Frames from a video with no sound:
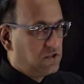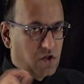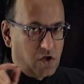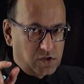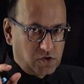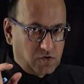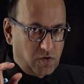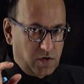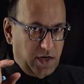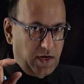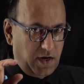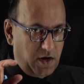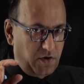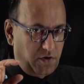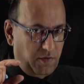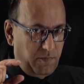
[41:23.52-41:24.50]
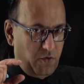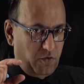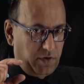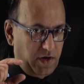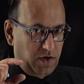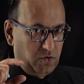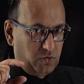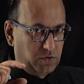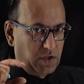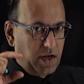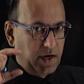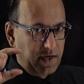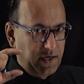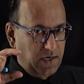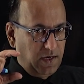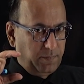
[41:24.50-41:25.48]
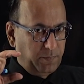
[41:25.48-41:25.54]
not only contributing to the
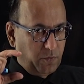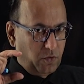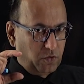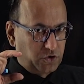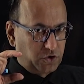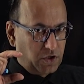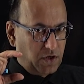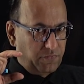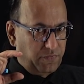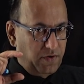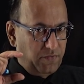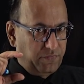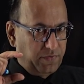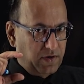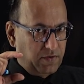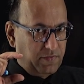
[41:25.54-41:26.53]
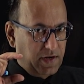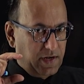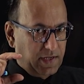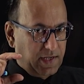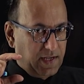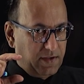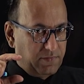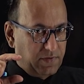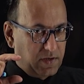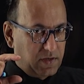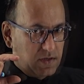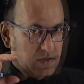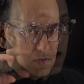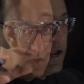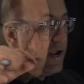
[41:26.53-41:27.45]
renal portion of inferior vena cava,